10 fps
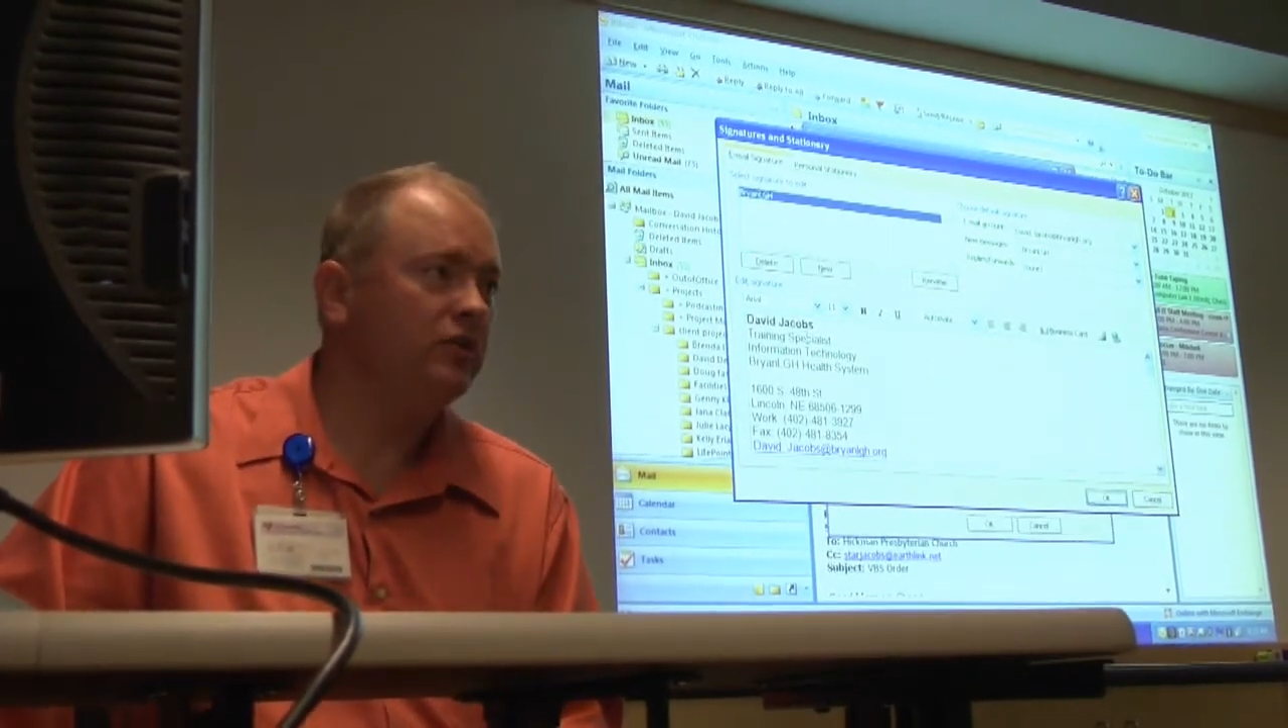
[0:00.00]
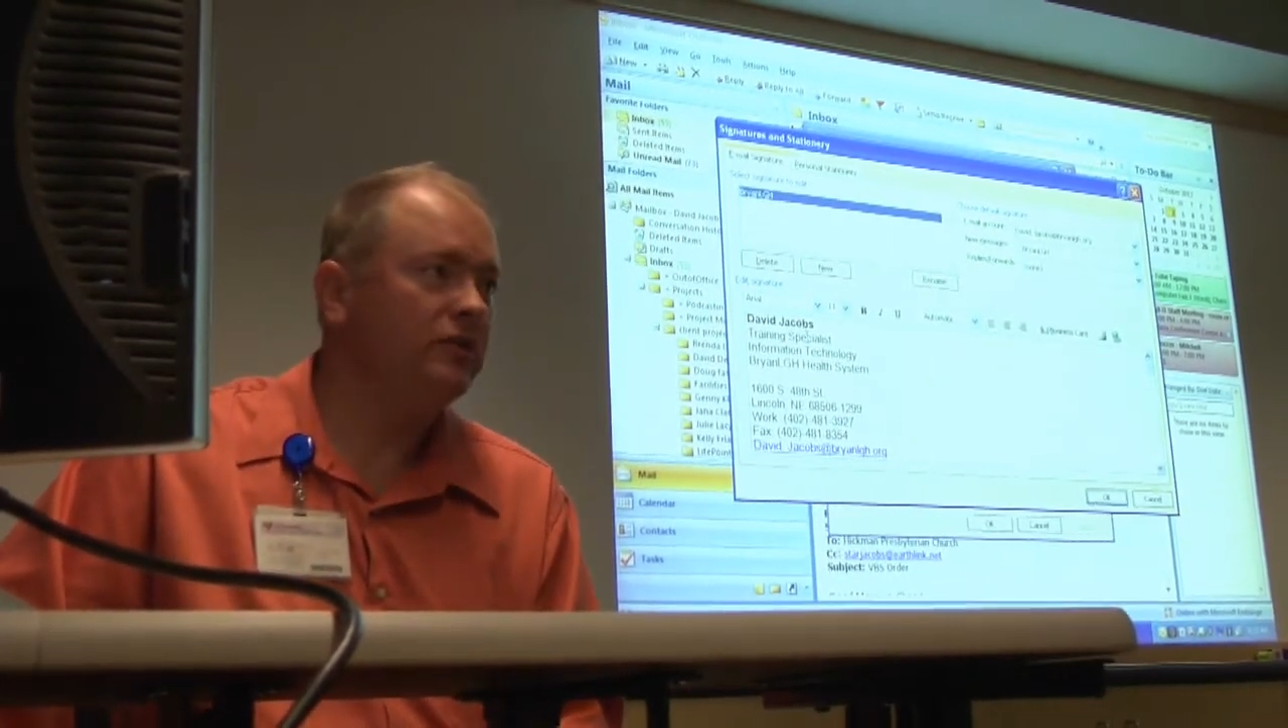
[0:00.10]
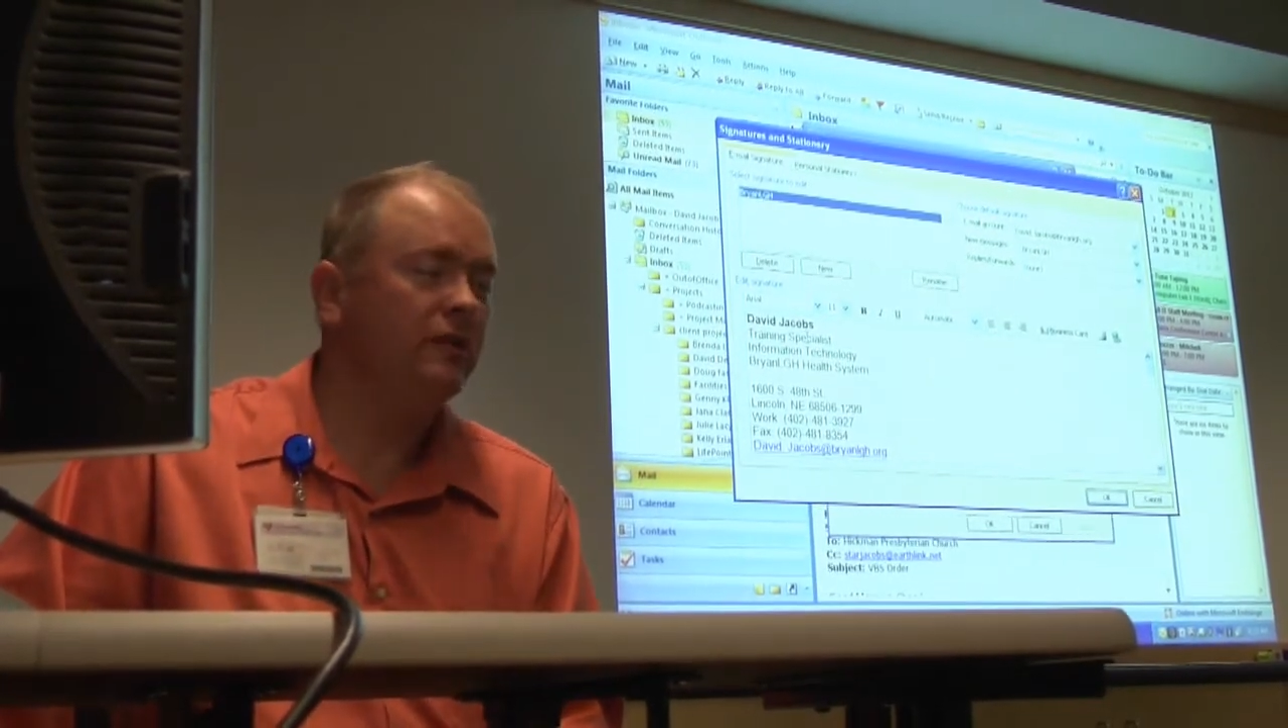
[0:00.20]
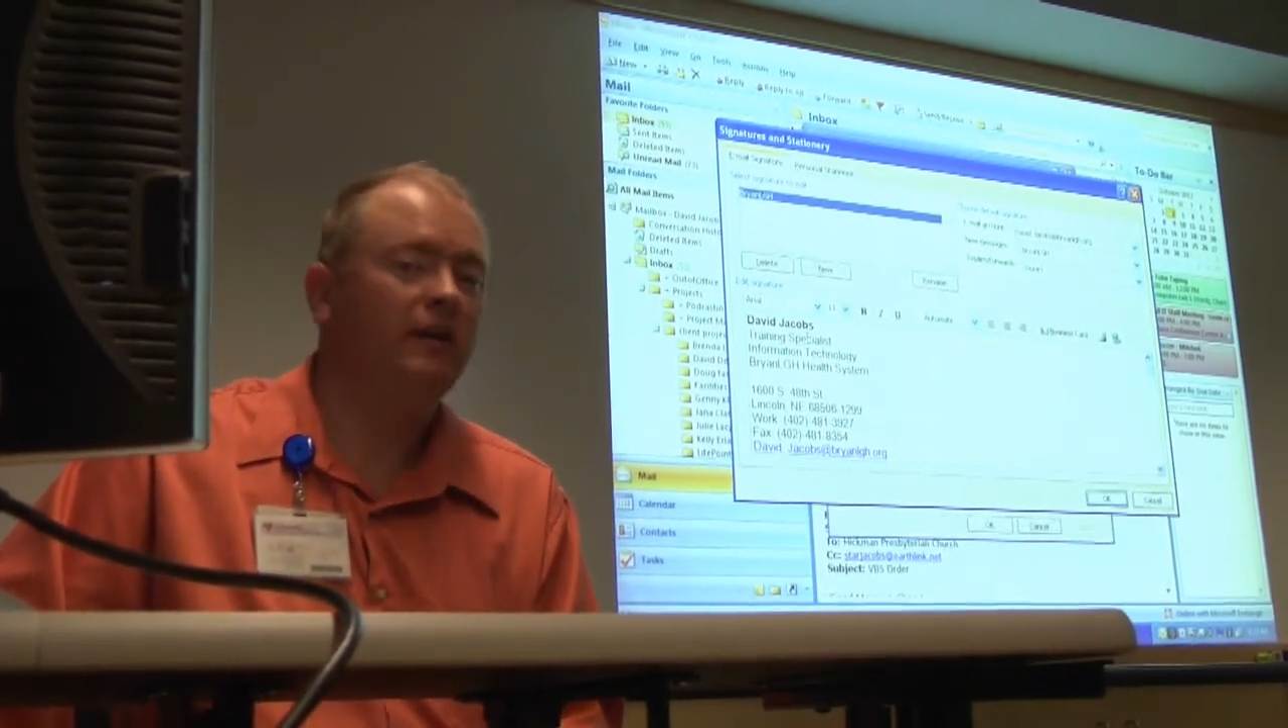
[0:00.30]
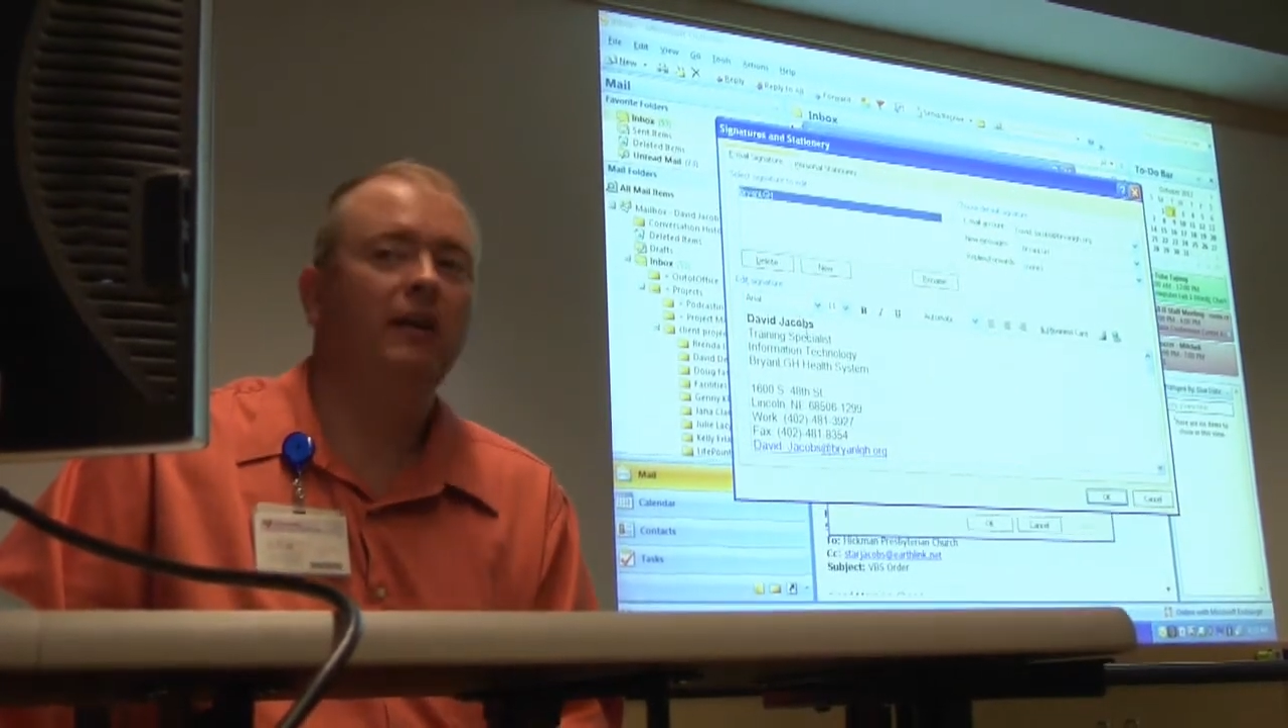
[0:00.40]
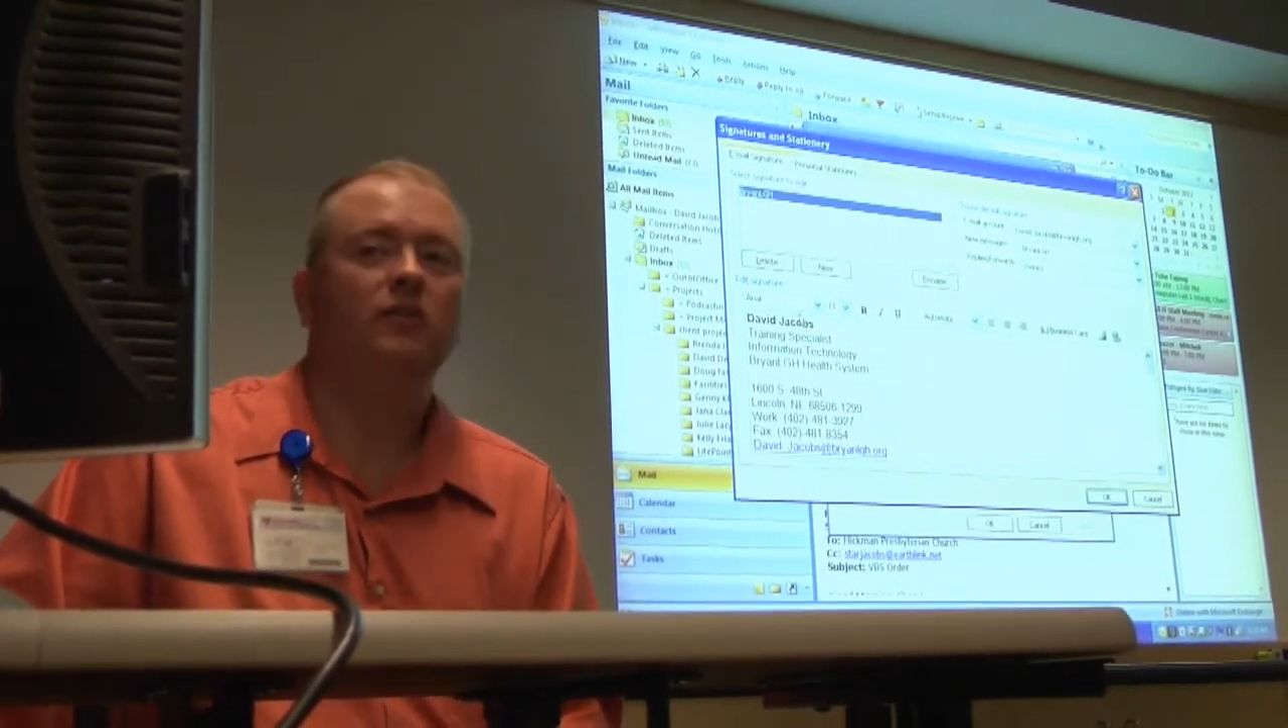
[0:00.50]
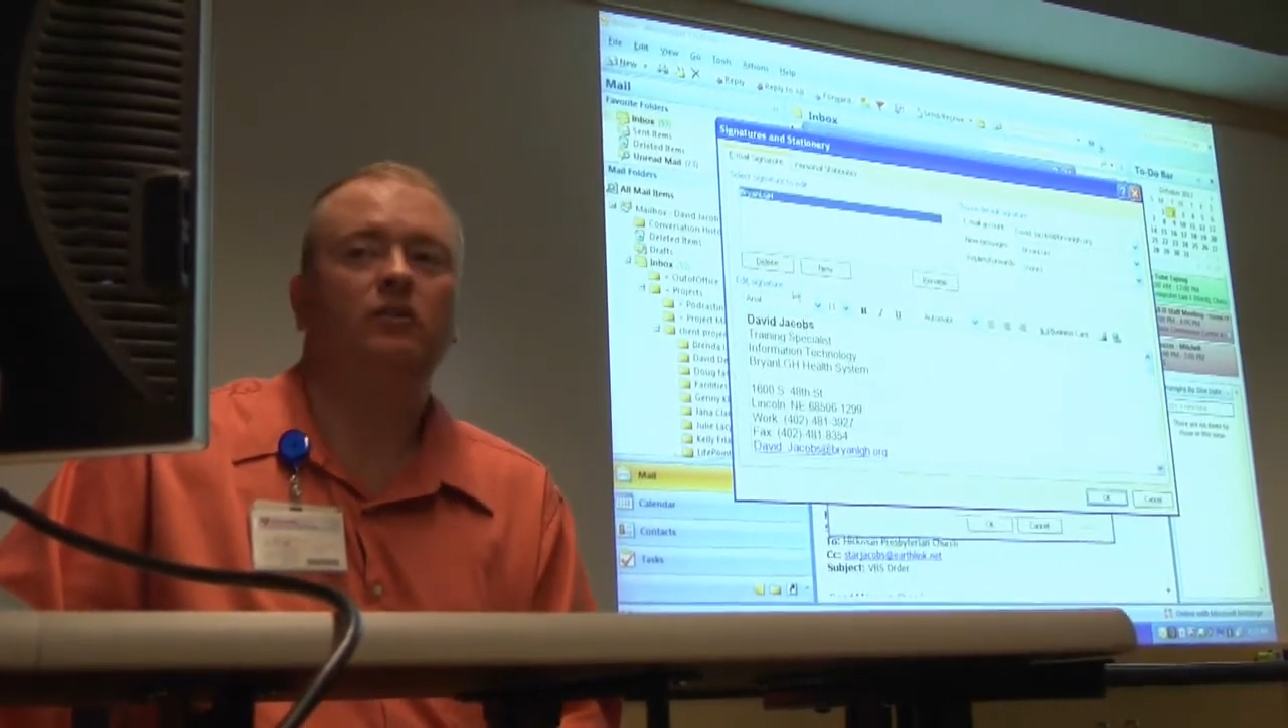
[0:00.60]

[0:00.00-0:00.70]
is still here,